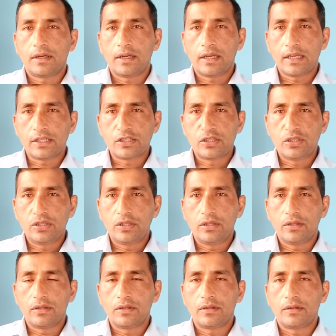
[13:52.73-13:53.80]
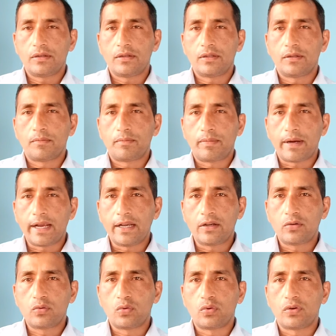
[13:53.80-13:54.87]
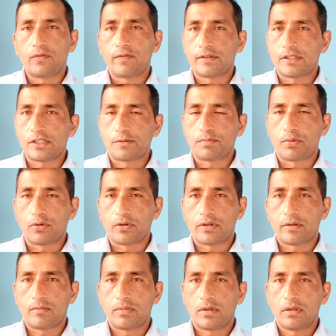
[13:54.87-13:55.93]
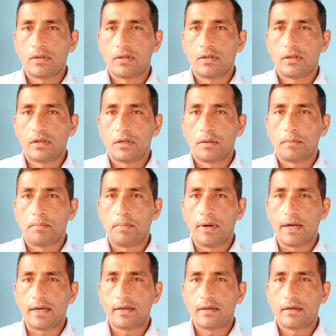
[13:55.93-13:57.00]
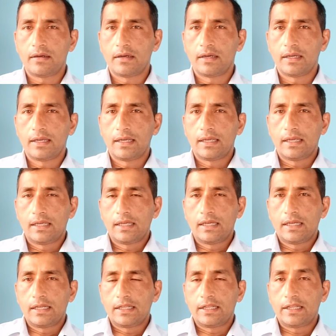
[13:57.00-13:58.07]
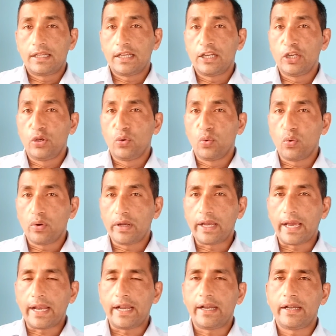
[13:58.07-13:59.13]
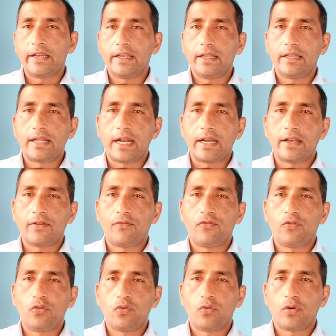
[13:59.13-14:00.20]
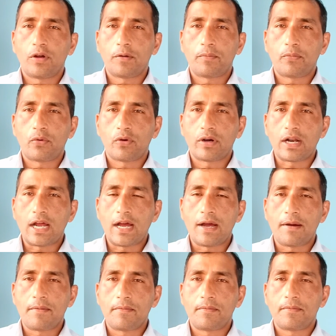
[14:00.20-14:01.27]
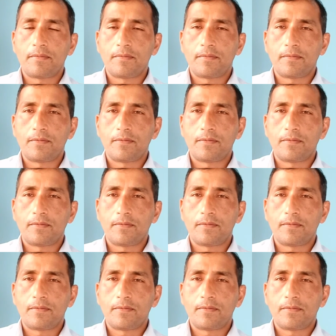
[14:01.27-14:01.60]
is the bytecode which is portable, but there is no guarantee that if your program